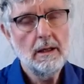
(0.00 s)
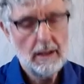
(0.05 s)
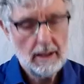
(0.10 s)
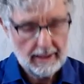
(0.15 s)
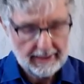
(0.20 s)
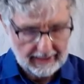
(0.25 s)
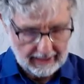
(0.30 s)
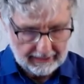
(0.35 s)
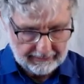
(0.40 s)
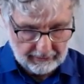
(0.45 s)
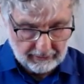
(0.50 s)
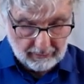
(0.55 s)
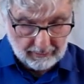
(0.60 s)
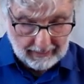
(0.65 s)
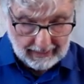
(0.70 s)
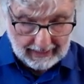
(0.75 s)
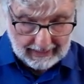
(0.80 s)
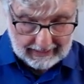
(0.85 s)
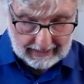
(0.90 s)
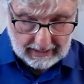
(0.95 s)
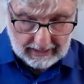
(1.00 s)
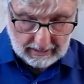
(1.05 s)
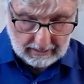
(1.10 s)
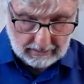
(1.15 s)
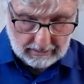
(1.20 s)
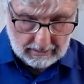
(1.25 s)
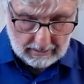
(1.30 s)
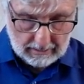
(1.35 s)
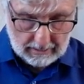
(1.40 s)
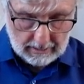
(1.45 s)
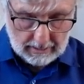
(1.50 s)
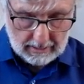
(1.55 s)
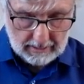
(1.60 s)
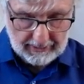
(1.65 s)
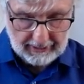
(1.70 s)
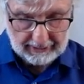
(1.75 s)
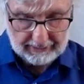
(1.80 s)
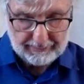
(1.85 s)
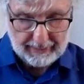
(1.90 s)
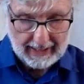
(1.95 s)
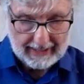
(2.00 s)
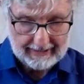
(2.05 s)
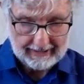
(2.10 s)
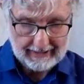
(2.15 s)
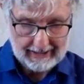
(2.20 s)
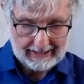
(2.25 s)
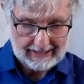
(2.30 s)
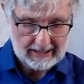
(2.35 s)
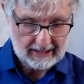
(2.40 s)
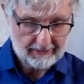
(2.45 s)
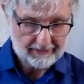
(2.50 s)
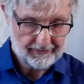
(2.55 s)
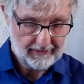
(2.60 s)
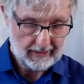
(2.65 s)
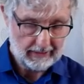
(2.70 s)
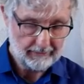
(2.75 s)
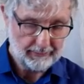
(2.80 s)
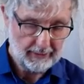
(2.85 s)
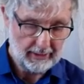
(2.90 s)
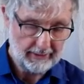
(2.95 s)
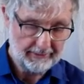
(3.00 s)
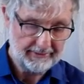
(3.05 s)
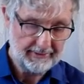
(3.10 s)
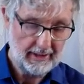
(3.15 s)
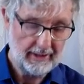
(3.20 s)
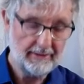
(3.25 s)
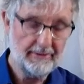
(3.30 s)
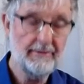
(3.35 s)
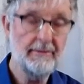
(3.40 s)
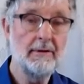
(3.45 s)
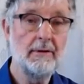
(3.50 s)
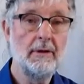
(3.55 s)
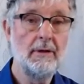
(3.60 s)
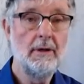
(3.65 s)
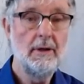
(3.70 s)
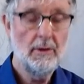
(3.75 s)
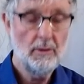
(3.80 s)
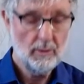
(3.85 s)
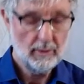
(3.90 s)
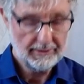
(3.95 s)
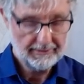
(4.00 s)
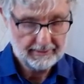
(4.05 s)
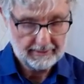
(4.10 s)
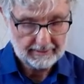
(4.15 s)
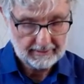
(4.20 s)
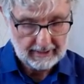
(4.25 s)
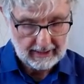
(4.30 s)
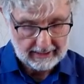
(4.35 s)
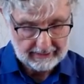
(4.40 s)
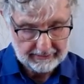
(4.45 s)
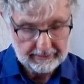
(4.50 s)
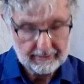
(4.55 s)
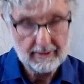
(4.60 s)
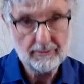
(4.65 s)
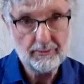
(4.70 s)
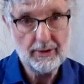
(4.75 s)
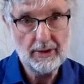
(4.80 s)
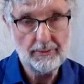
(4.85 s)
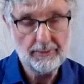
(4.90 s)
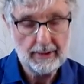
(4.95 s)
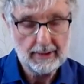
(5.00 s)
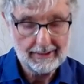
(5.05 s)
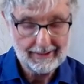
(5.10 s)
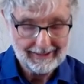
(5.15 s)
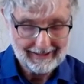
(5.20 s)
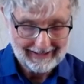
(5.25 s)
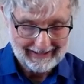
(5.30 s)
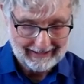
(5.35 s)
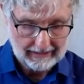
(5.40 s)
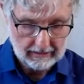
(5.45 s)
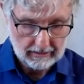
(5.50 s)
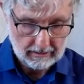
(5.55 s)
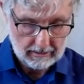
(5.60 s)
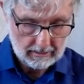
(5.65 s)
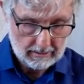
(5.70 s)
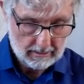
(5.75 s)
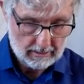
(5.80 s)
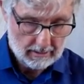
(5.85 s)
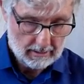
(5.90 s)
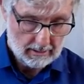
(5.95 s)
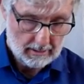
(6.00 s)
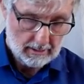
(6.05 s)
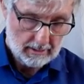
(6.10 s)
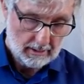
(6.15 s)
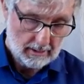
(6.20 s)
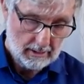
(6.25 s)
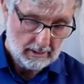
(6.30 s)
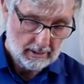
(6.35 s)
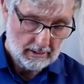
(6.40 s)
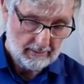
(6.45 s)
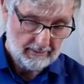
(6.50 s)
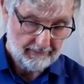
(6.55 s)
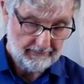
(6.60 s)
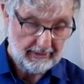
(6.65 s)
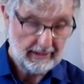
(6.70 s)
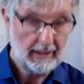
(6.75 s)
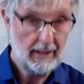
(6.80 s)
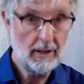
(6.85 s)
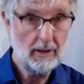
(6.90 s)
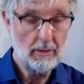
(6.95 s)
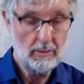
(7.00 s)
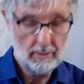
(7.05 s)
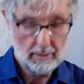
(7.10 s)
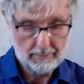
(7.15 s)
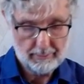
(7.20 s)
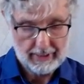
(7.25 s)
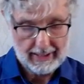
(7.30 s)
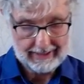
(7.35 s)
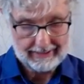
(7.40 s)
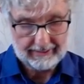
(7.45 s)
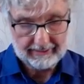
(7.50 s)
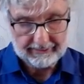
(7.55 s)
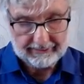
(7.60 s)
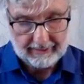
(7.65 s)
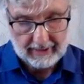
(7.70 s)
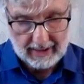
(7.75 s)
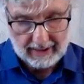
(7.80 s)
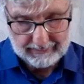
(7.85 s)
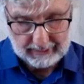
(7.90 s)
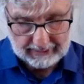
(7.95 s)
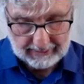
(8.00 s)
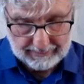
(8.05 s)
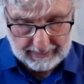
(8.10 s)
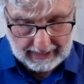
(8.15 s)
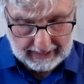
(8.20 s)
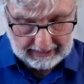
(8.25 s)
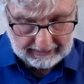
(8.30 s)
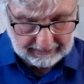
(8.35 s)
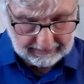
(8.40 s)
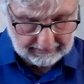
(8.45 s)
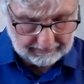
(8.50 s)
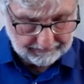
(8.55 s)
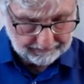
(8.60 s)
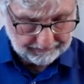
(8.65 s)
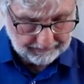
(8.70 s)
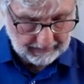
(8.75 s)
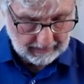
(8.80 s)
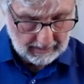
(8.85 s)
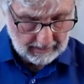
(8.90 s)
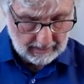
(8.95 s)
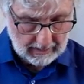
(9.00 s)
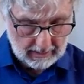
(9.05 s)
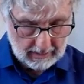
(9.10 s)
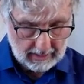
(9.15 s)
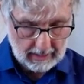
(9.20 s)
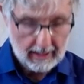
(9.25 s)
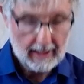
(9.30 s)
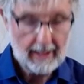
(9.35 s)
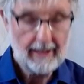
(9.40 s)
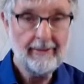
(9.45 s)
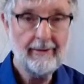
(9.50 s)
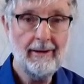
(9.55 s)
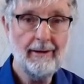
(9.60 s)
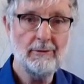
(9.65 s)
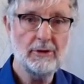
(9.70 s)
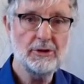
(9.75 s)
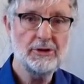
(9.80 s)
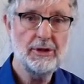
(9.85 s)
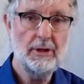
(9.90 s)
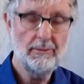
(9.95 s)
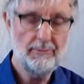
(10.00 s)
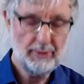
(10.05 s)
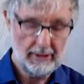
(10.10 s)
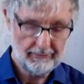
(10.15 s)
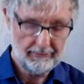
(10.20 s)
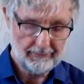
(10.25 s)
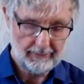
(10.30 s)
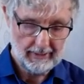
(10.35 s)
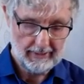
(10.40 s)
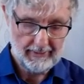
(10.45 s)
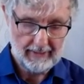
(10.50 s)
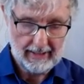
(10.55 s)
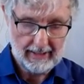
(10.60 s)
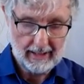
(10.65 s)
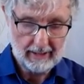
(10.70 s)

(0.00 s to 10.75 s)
And as a reminder, this pattern identifying process was discussed in PP9, the video Patterns, Time and Space, and I will show briefly the